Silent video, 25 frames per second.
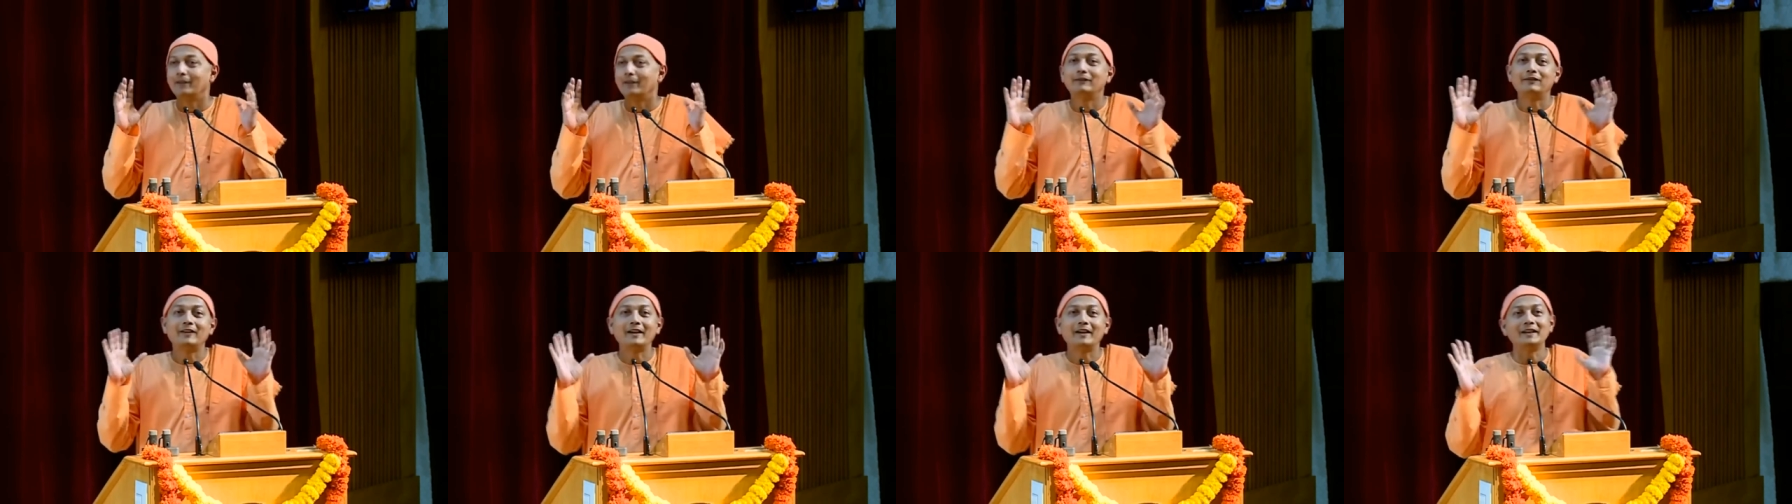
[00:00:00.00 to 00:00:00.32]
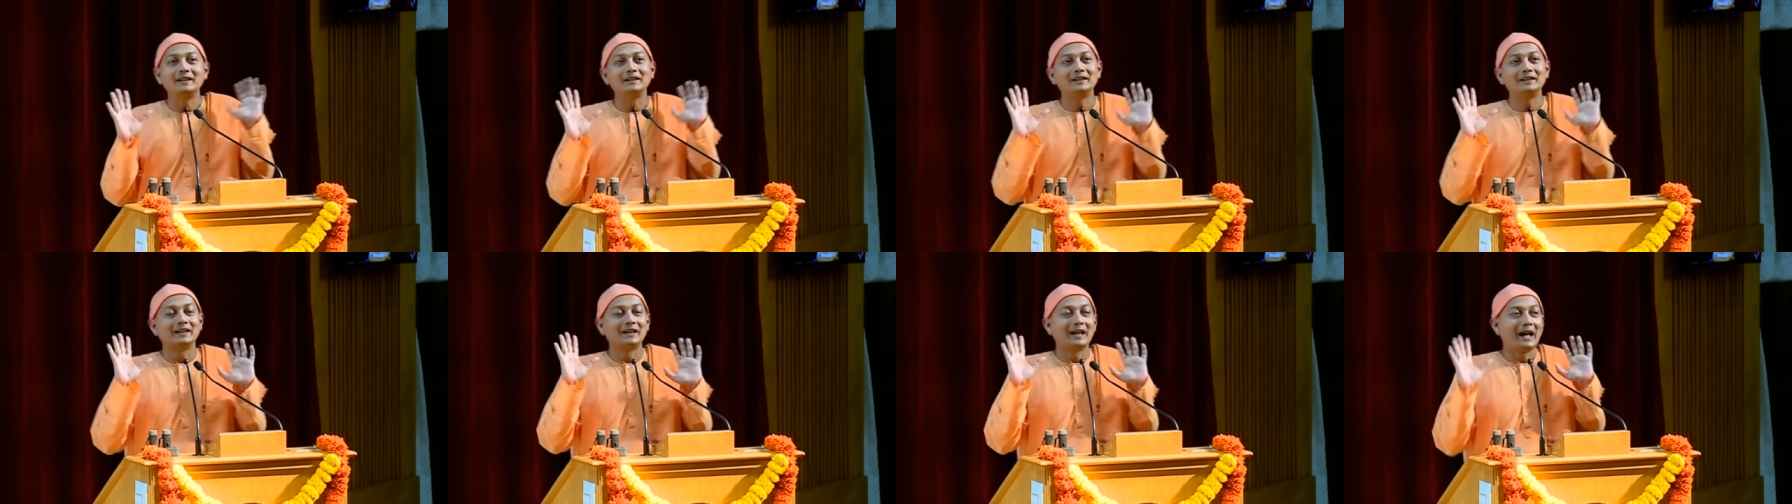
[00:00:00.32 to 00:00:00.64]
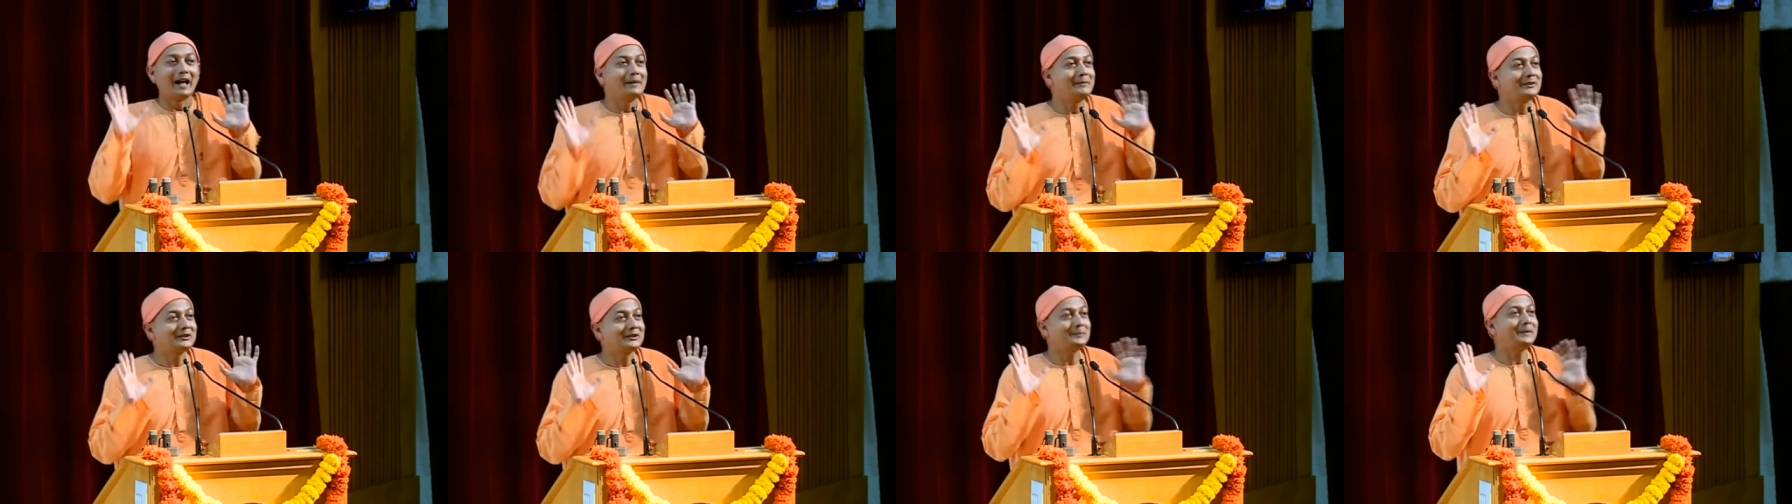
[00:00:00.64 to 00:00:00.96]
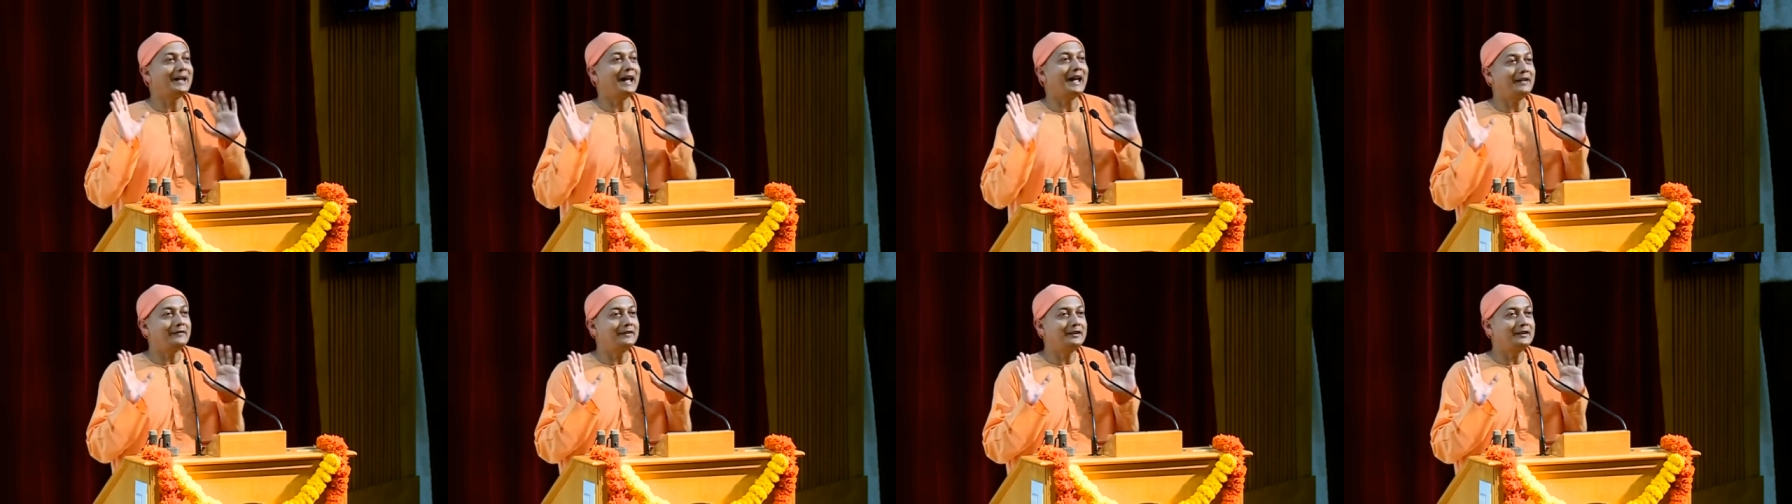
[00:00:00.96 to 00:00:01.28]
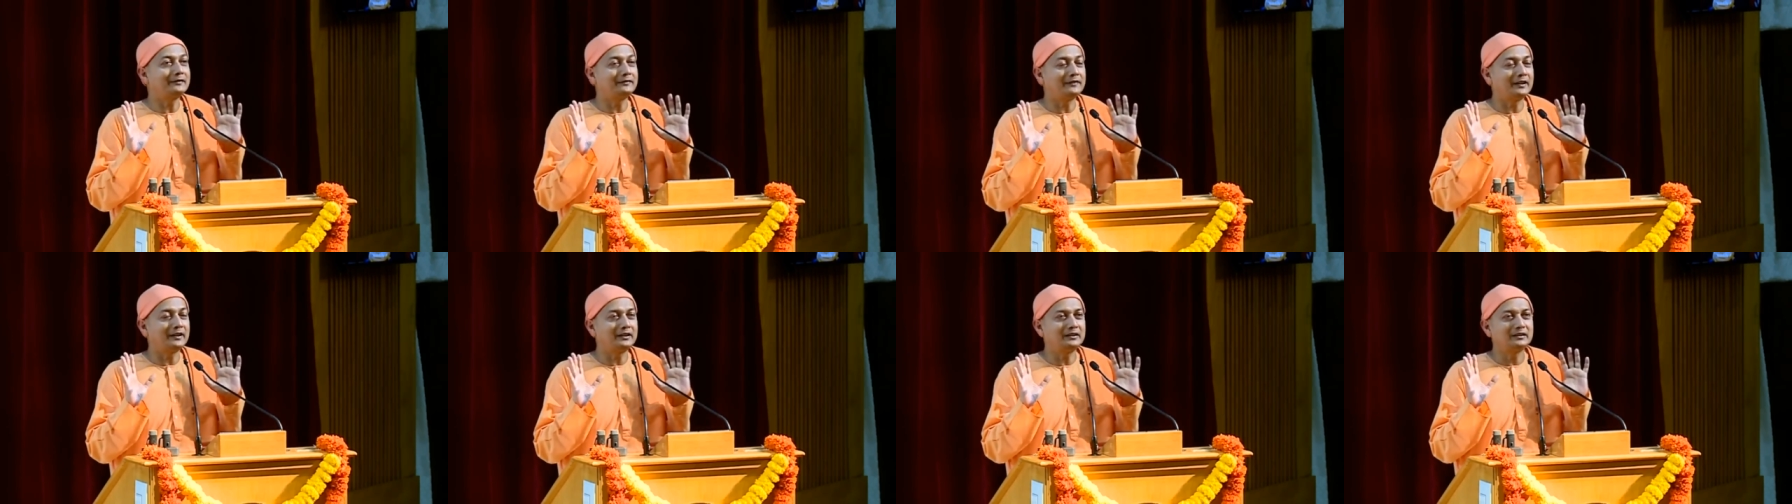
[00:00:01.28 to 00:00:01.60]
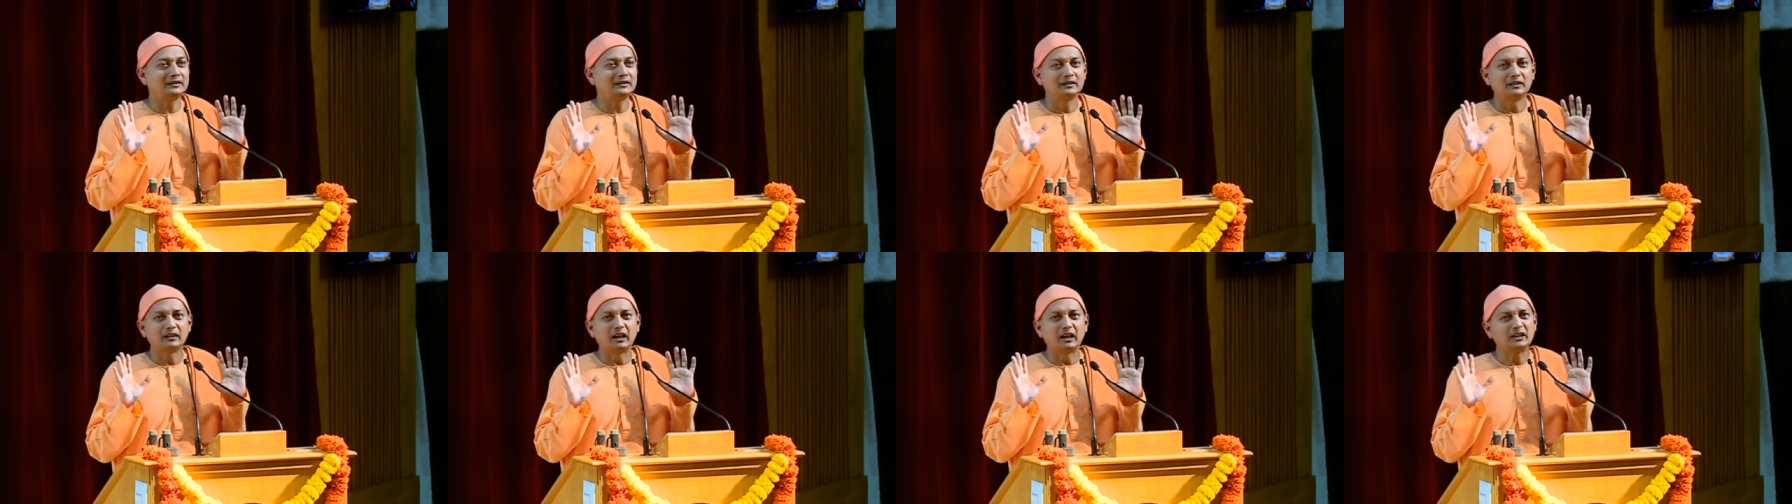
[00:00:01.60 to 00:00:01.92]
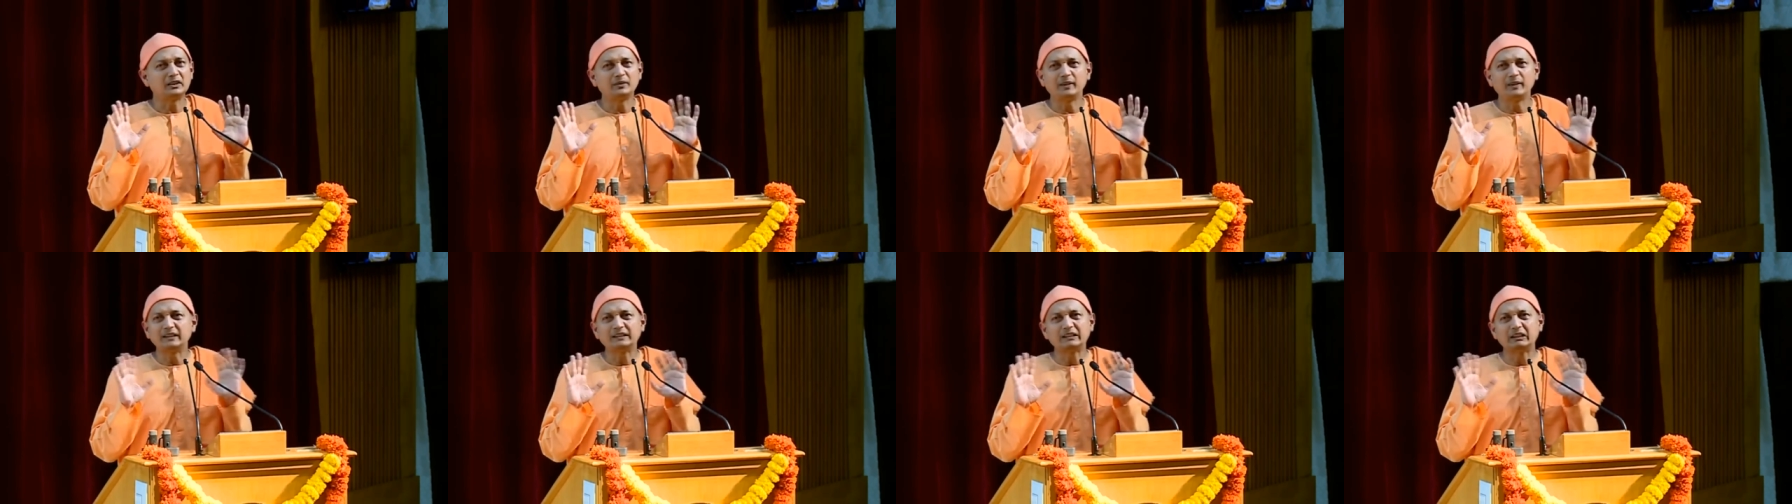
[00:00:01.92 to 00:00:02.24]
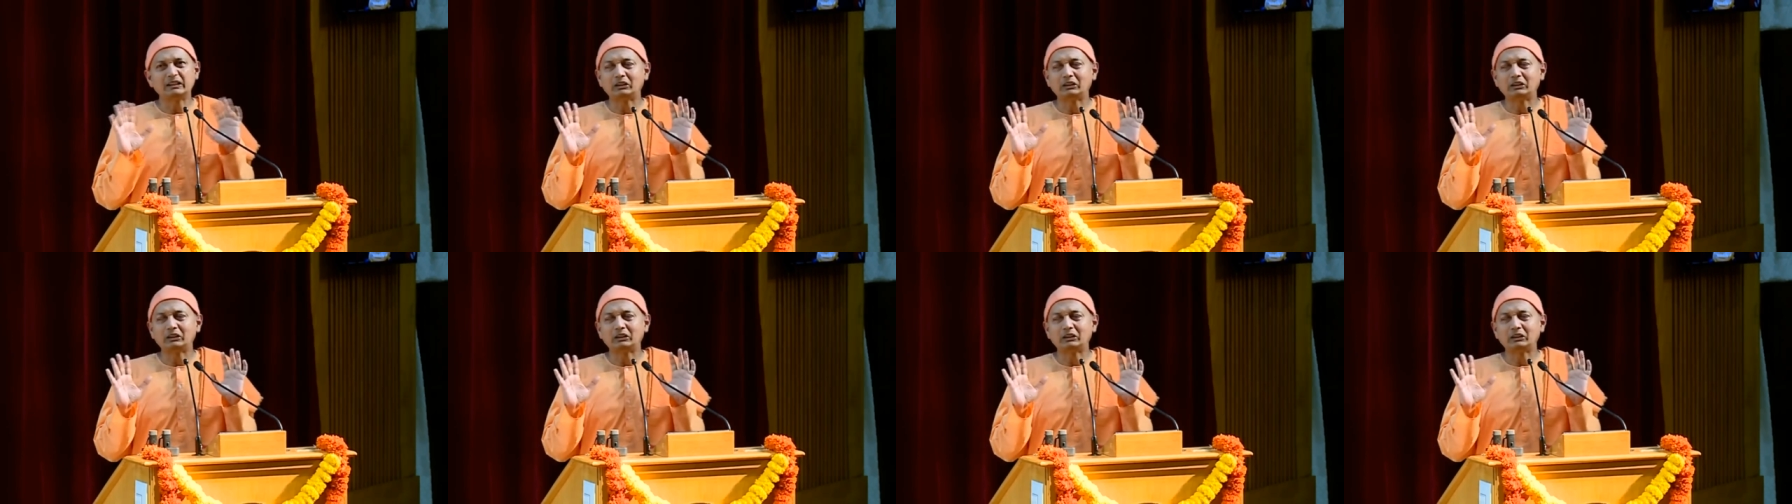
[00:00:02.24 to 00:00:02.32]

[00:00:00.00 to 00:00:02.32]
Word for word: fun. I must be having fun. Advaita